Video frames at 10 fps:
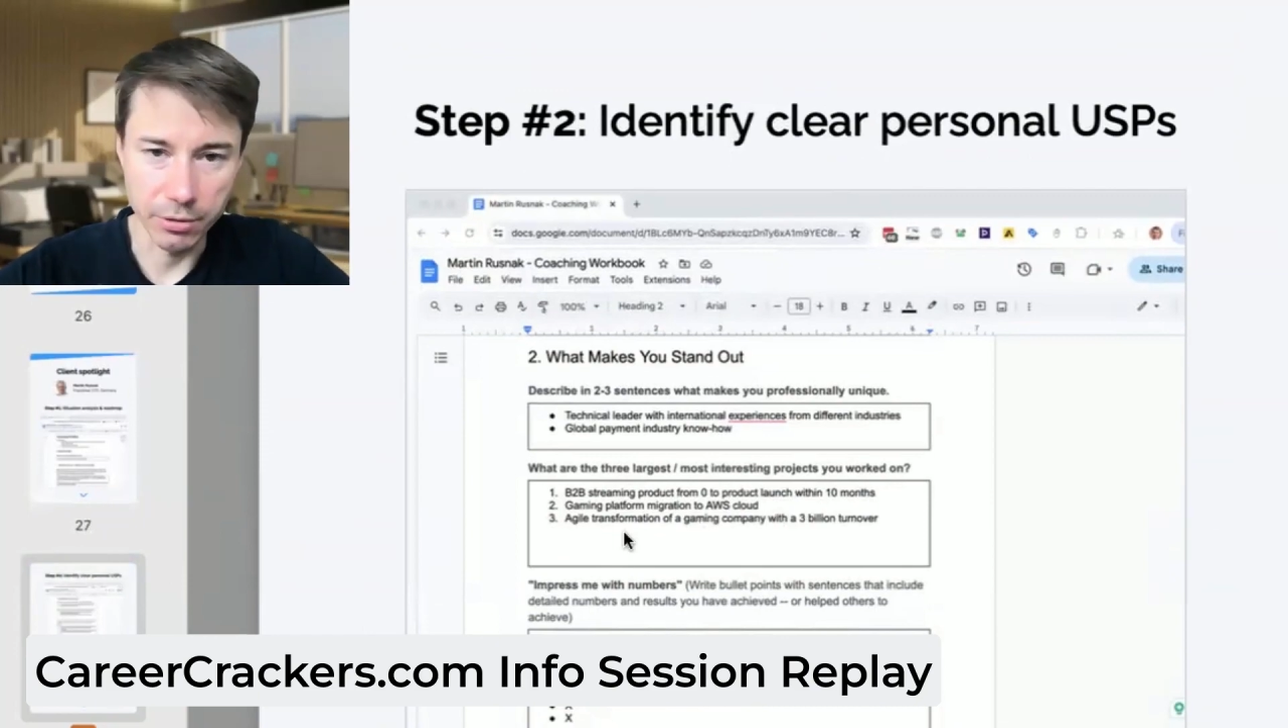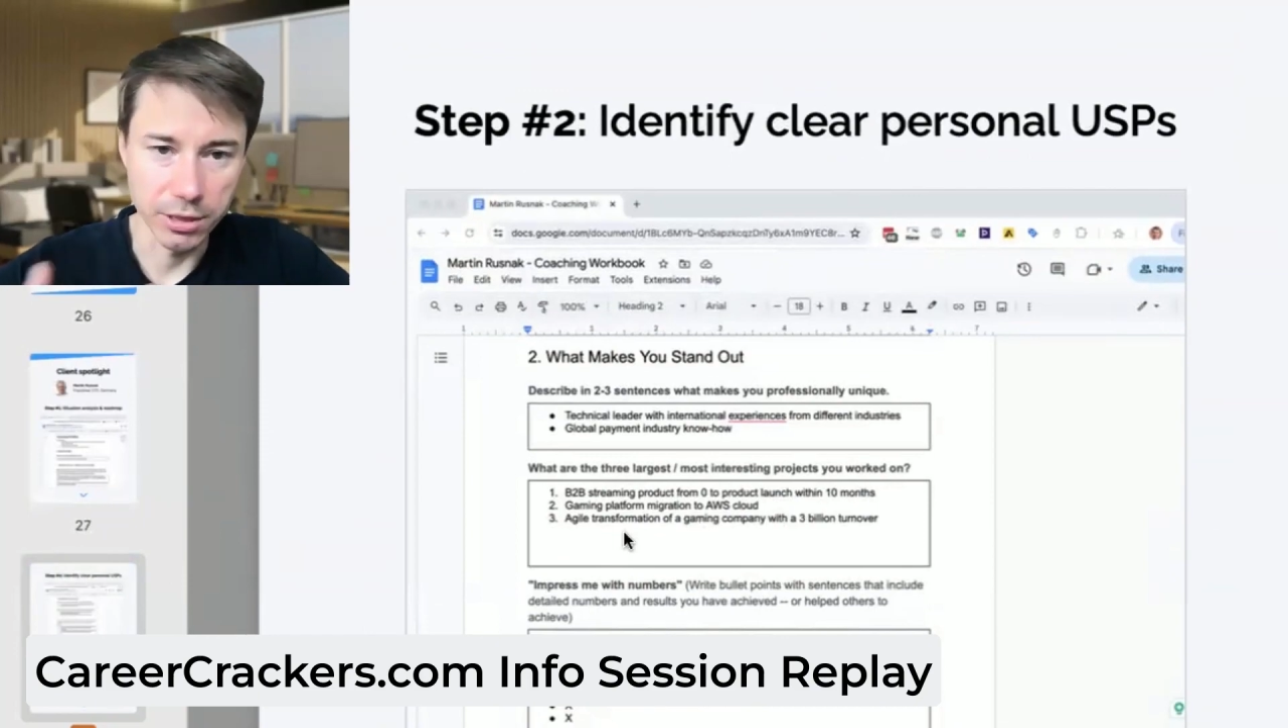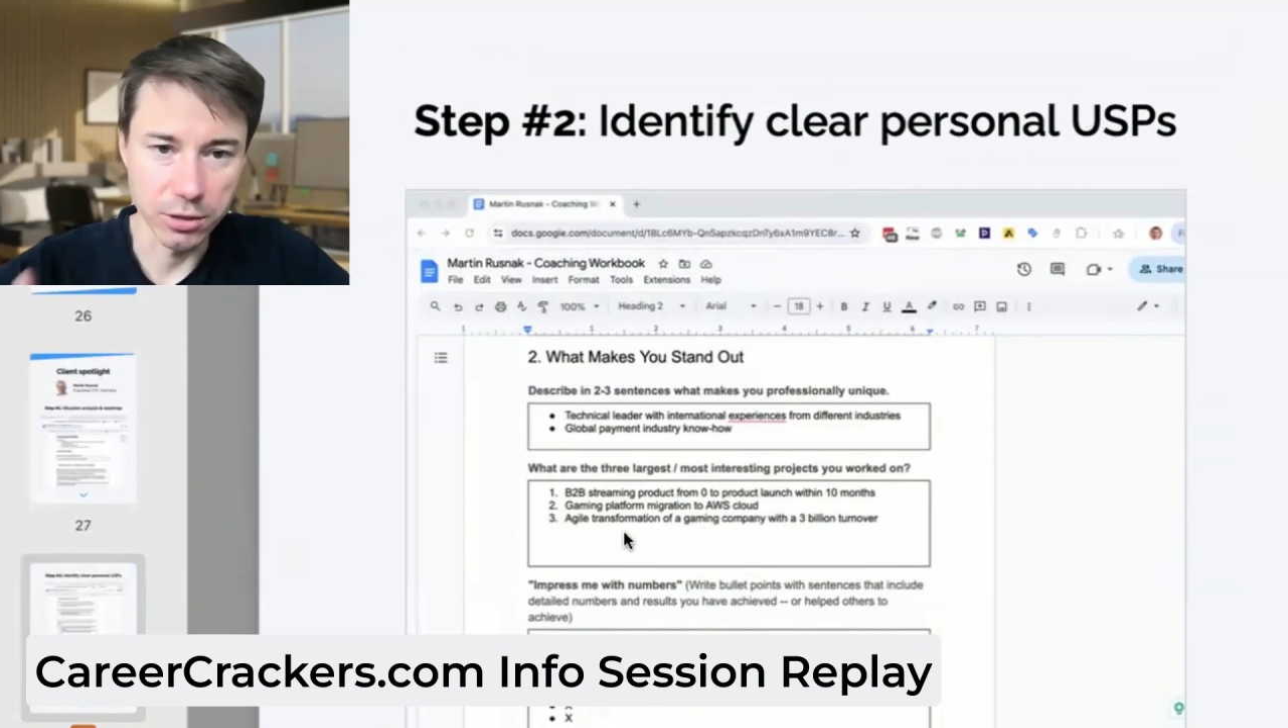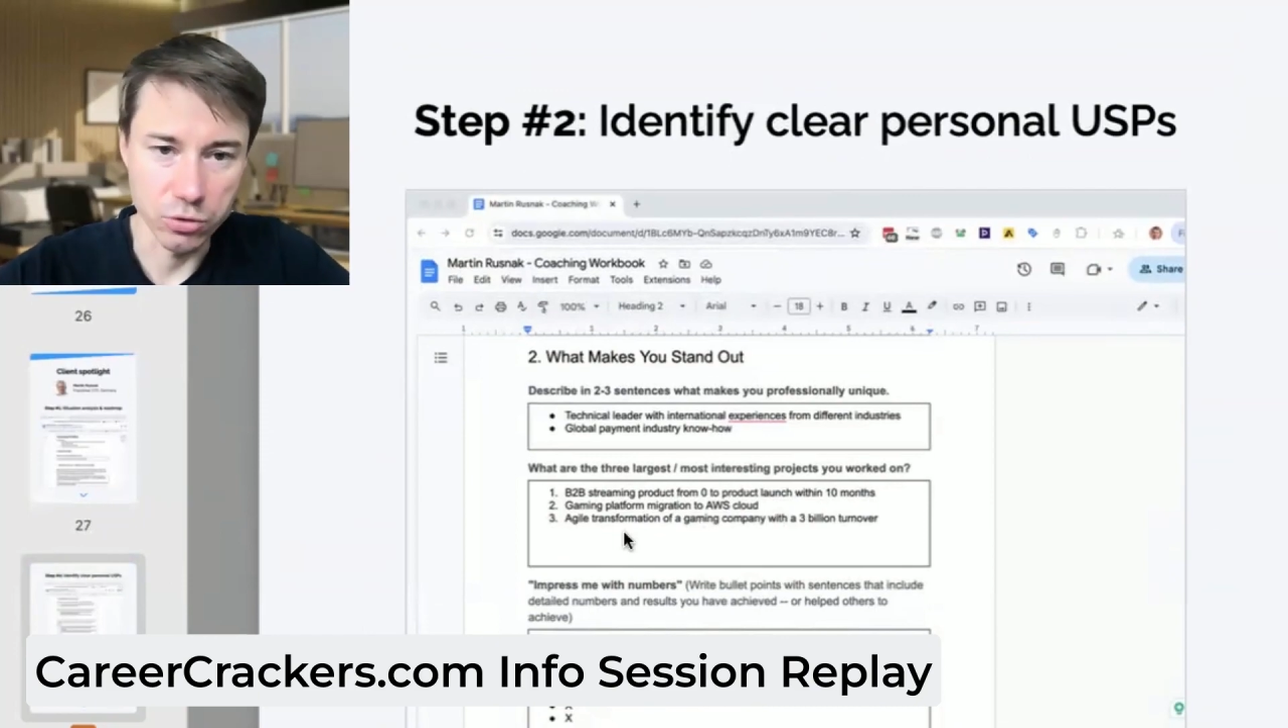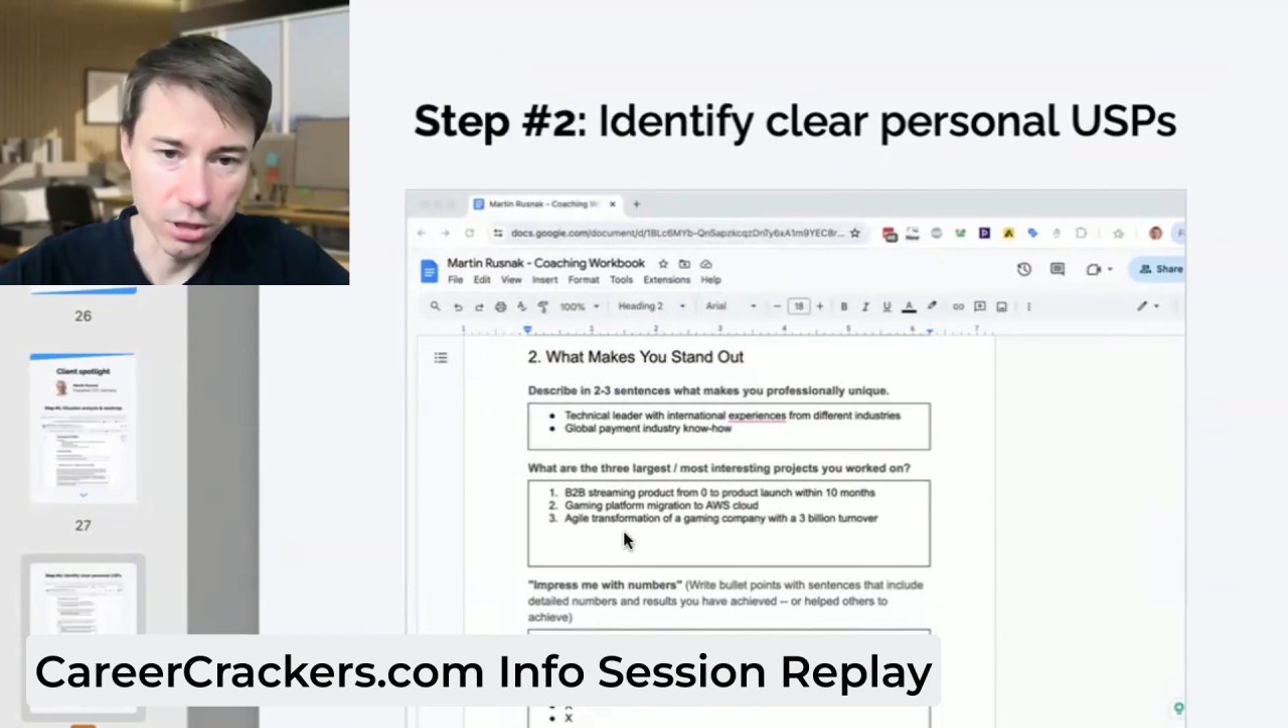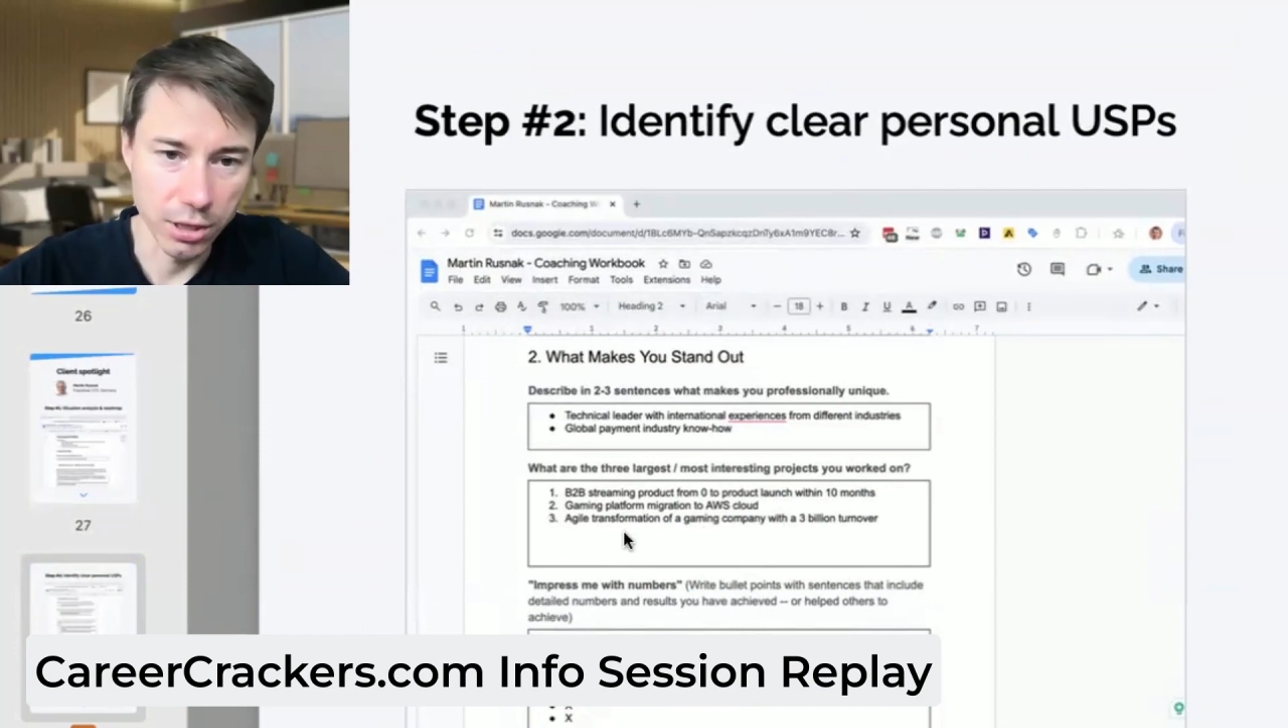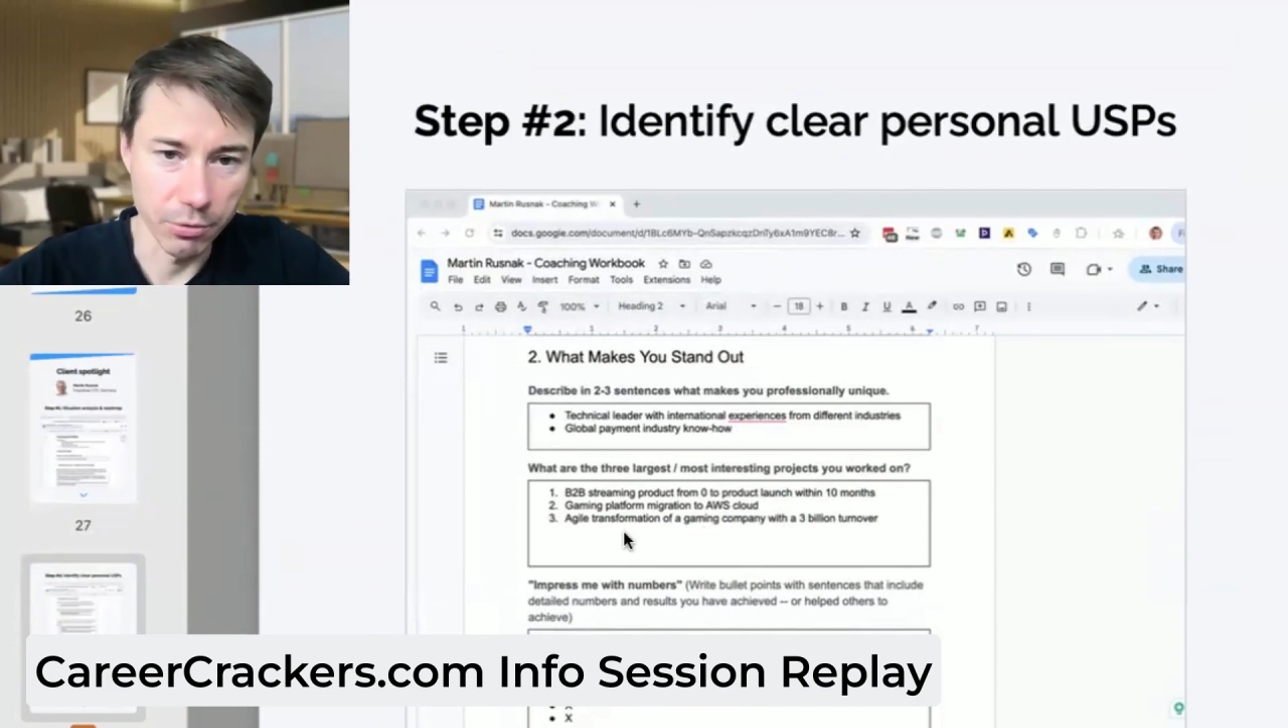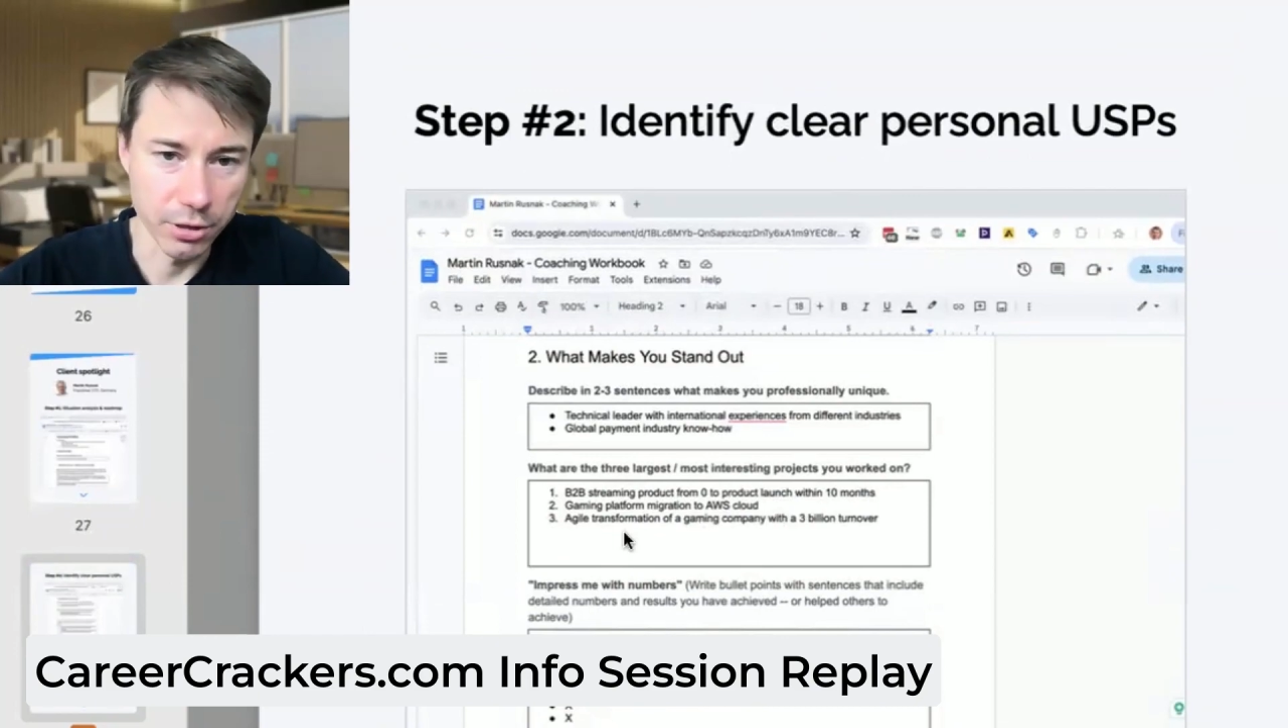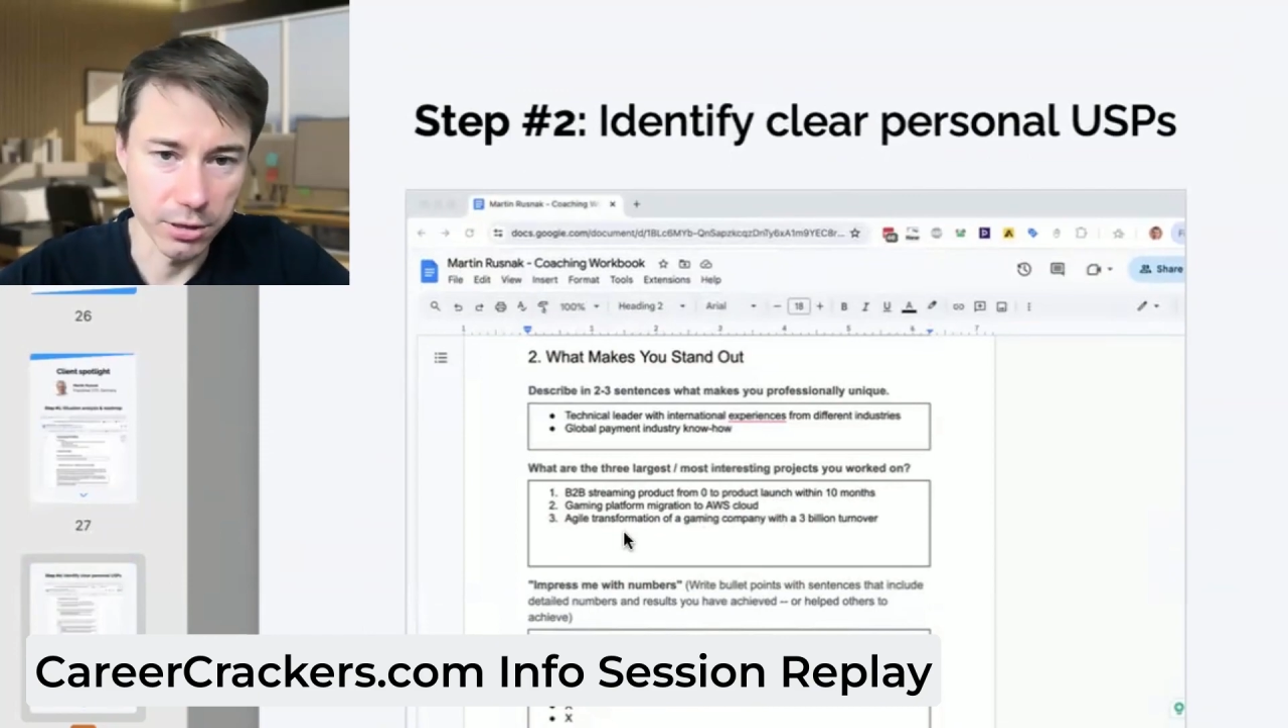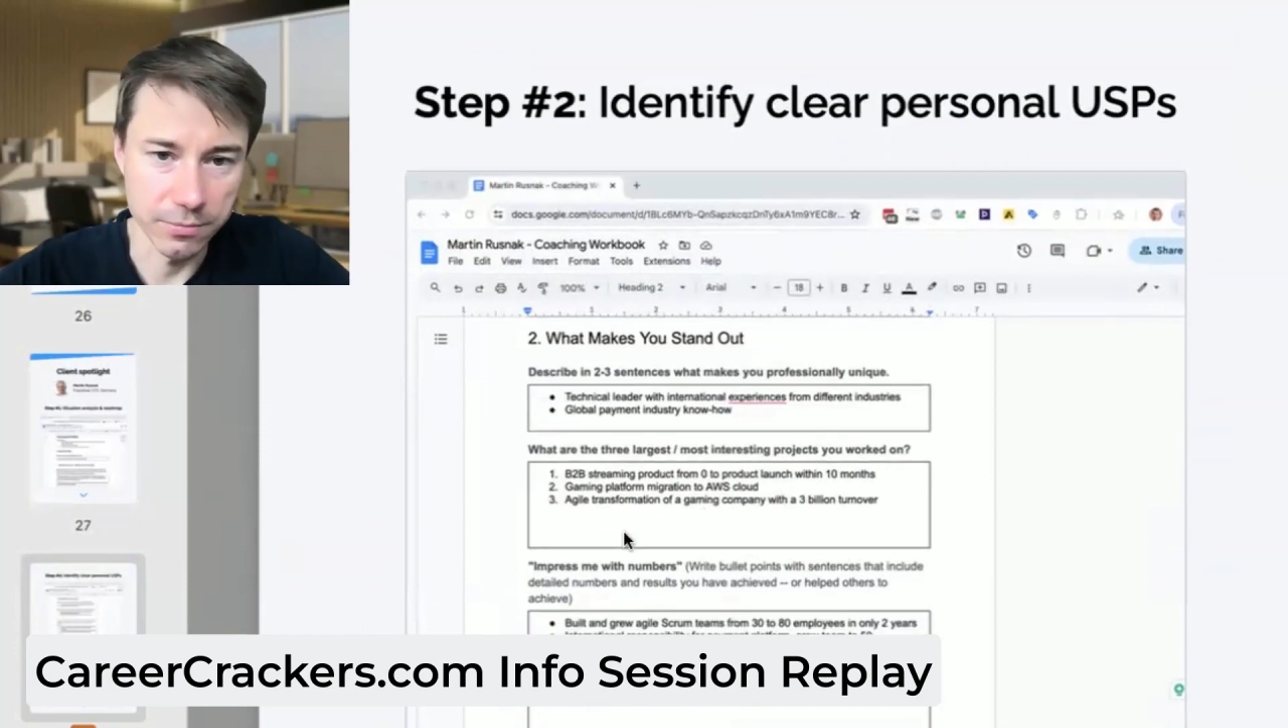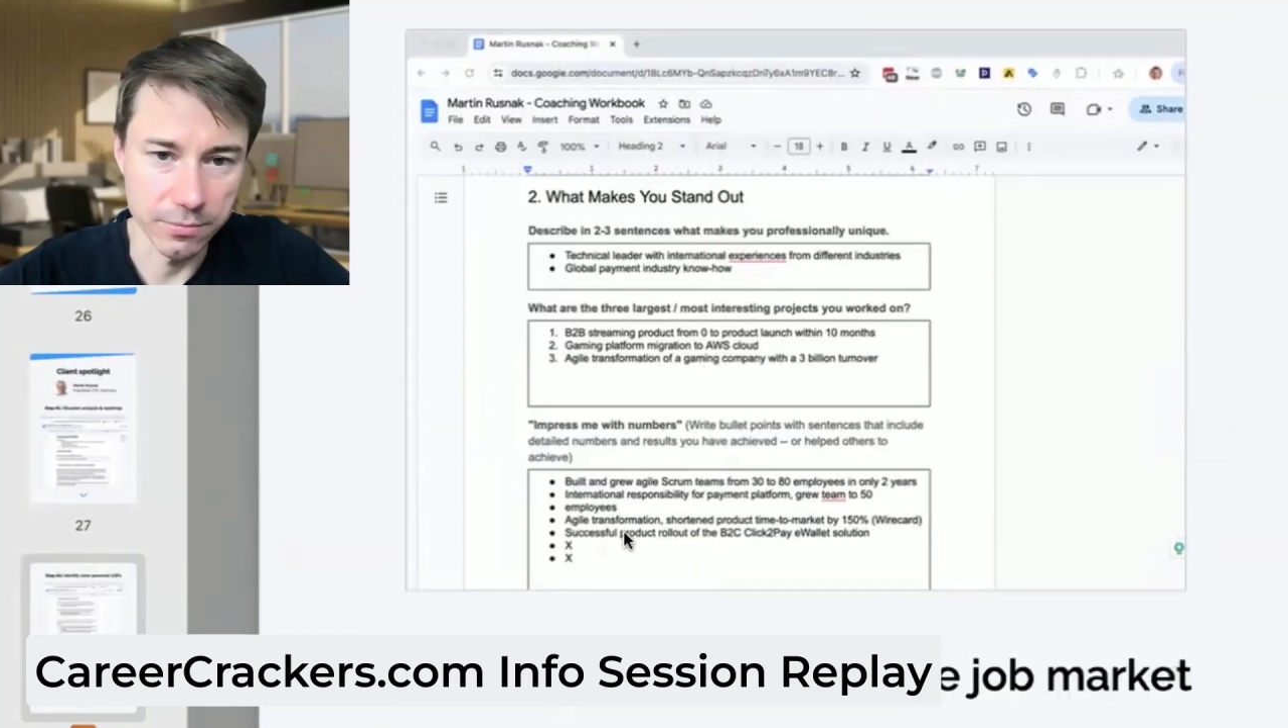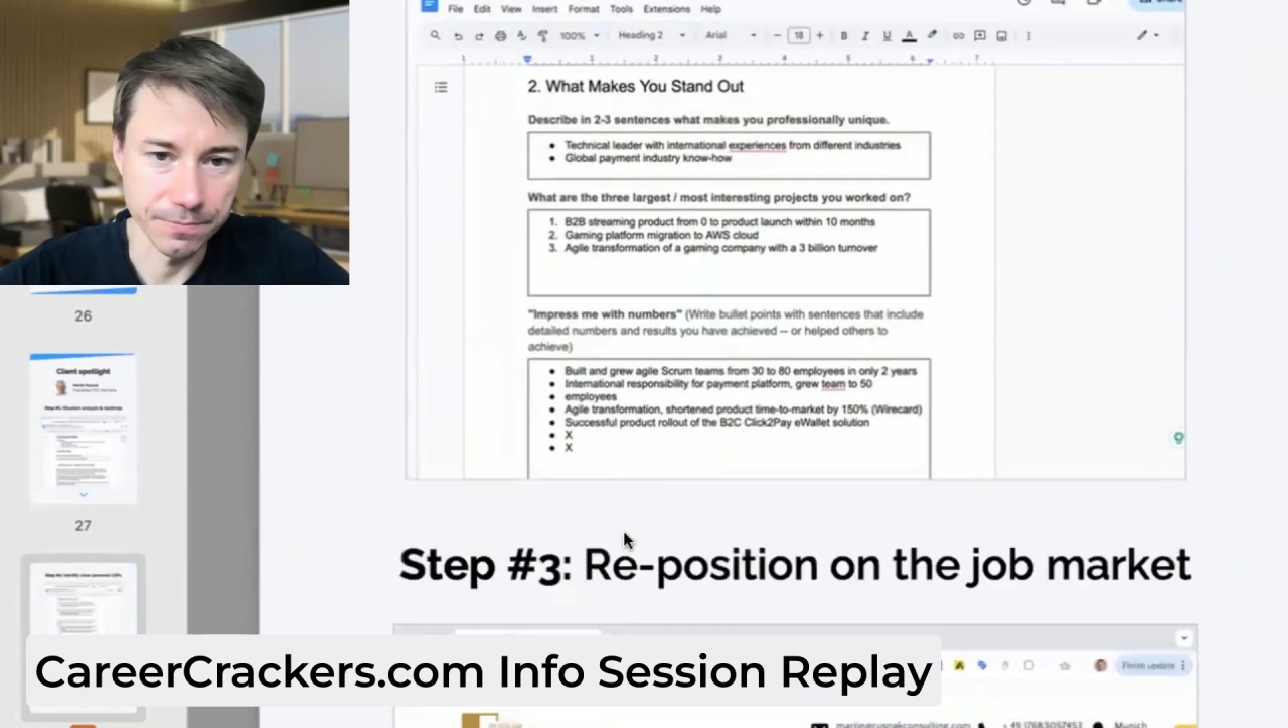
need to sleep on it.